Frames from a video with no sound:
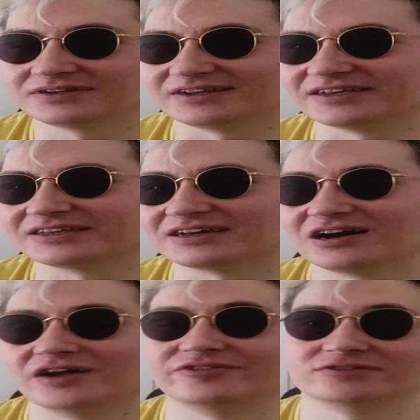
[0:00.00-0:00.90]
like
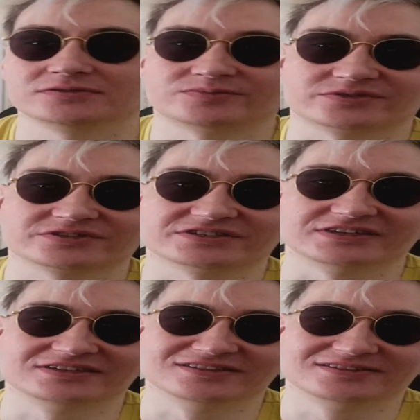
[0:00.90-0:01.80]

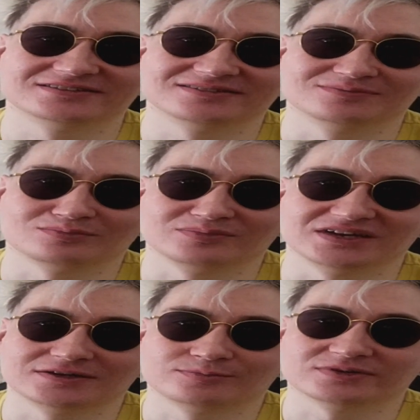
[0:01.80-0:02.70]
100%
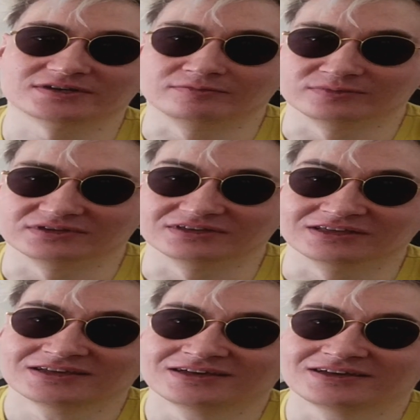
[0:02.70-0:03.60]
made by me.